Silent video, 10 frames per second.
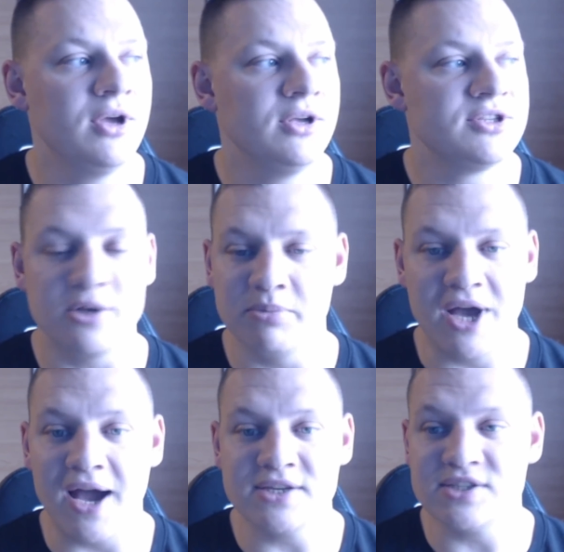Some
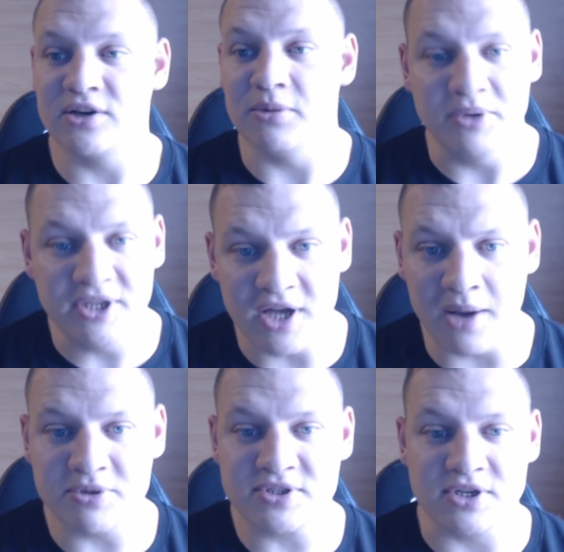guys are complete
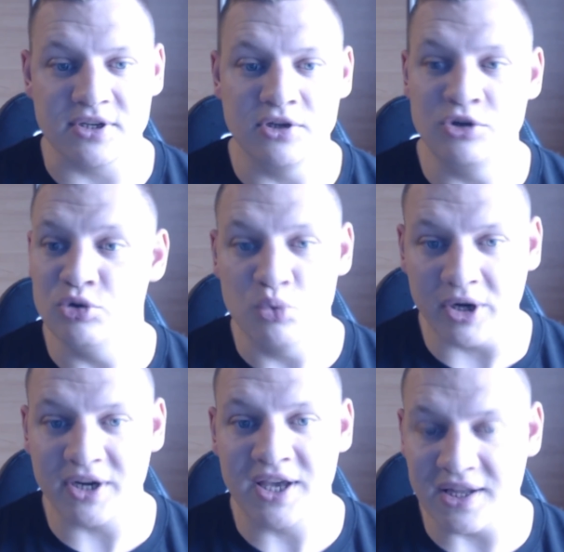opposite. You
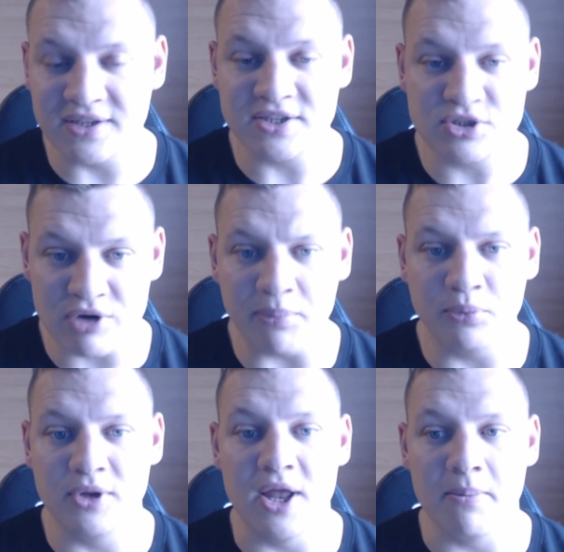want to get in a strap
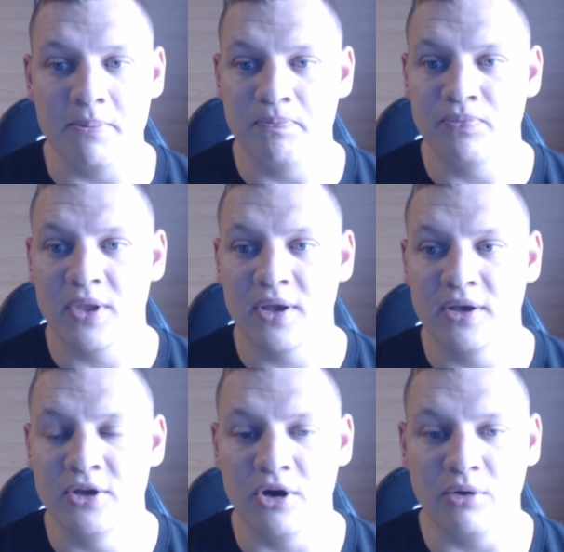with them.
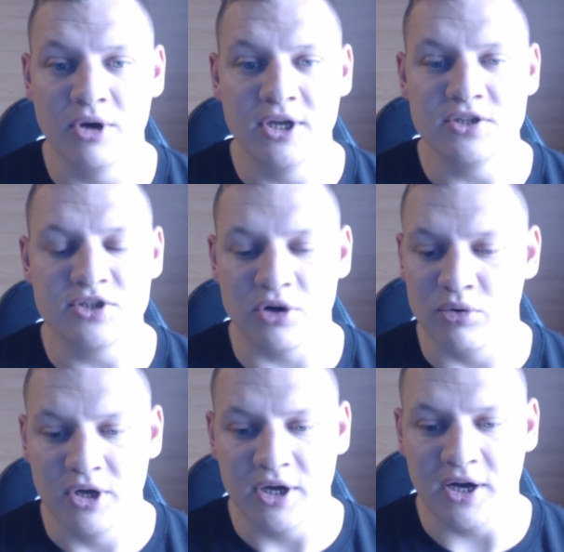You know,
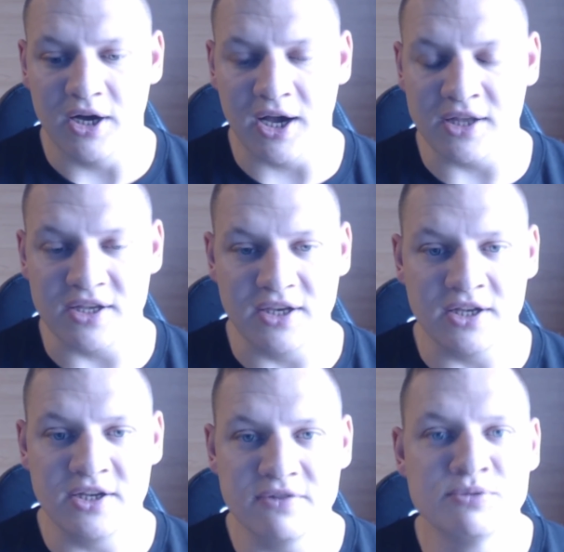so I think
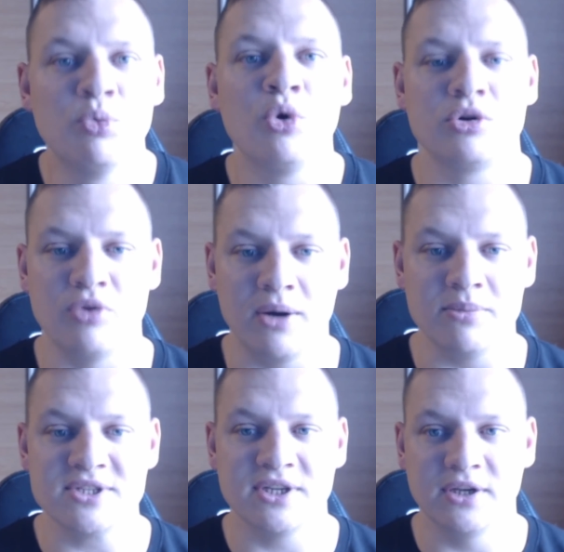it gives more to arm
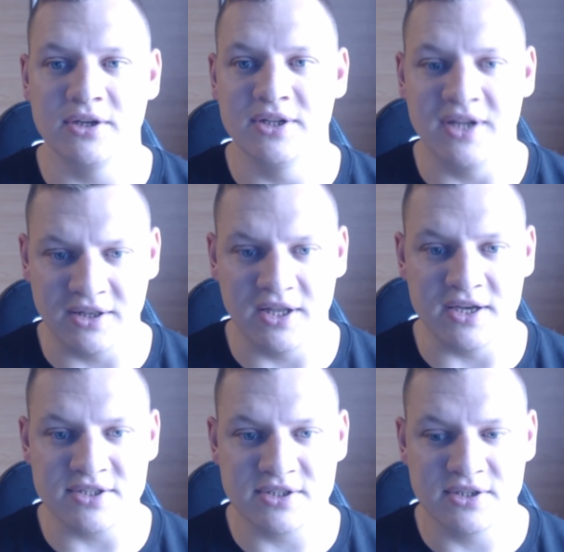wrestling, not
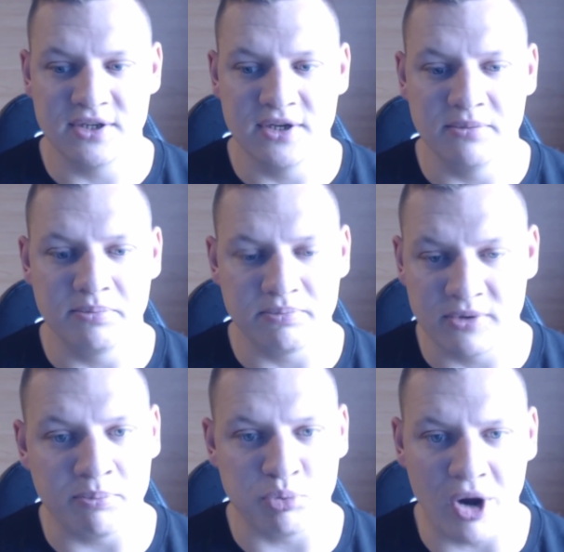less.
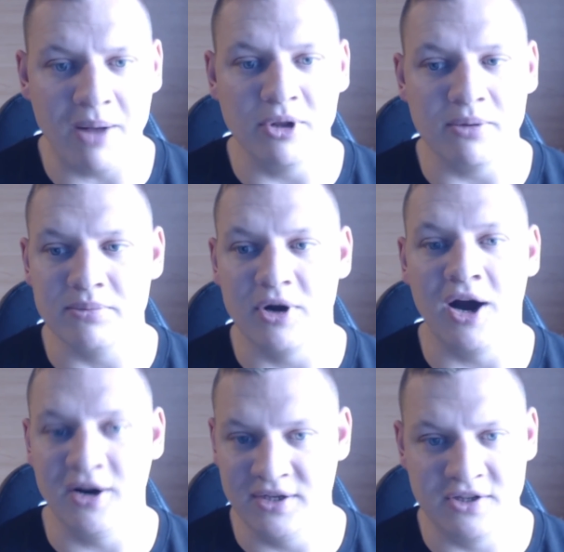The problem
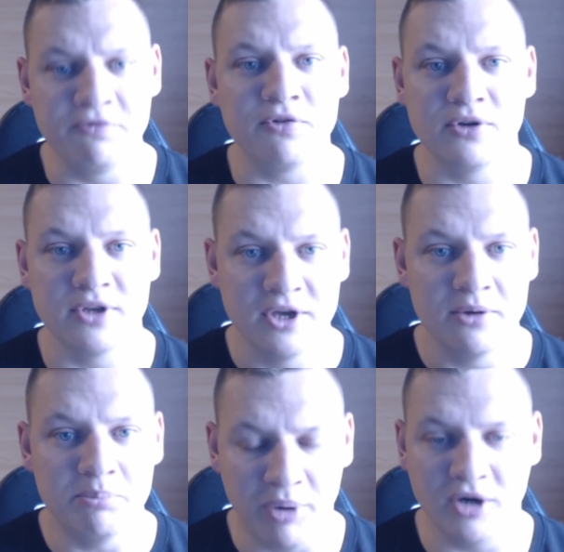are different
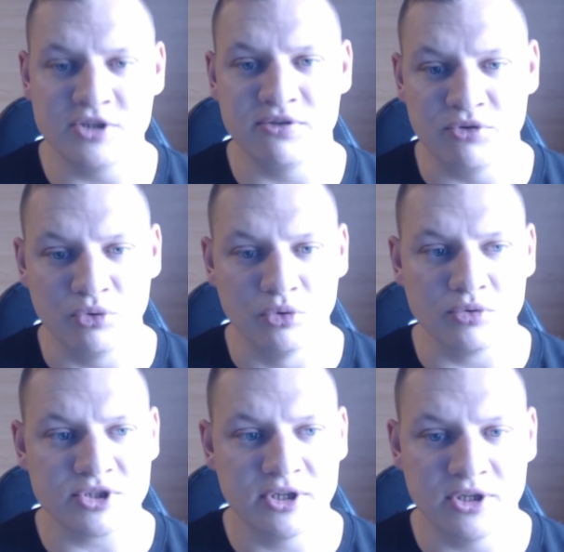parts of the
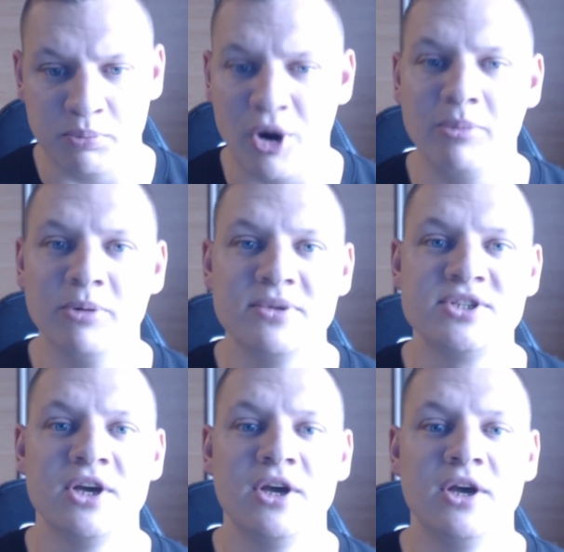rules. The problem is